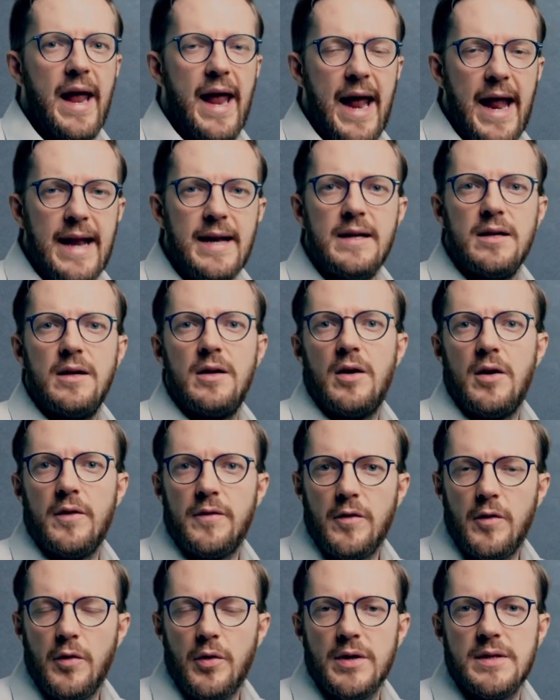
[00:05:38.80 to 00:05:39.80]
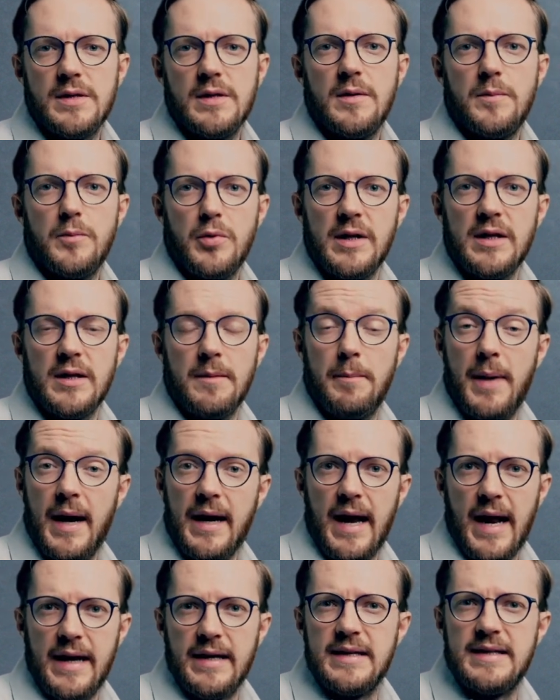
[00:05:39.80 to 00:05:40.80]
And of course, bring them
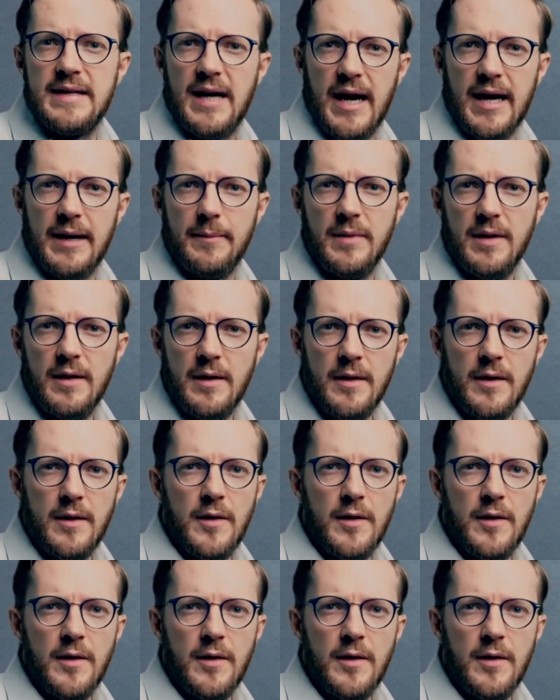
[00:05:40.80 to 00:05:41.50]
back at a time